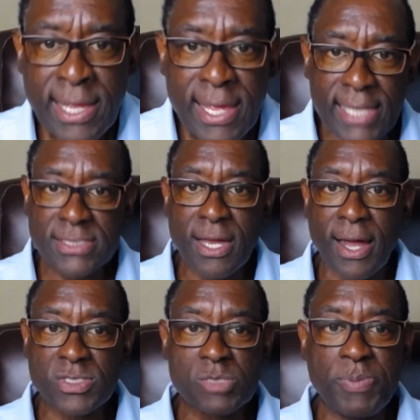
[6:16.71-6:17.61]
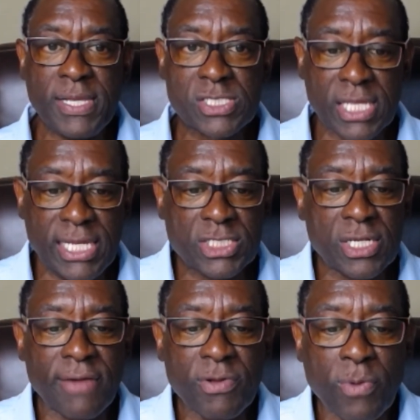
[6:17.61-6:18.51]
as God speaks to each and
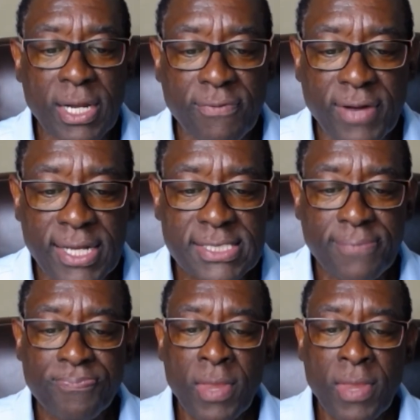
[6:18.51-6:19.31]
every one of us.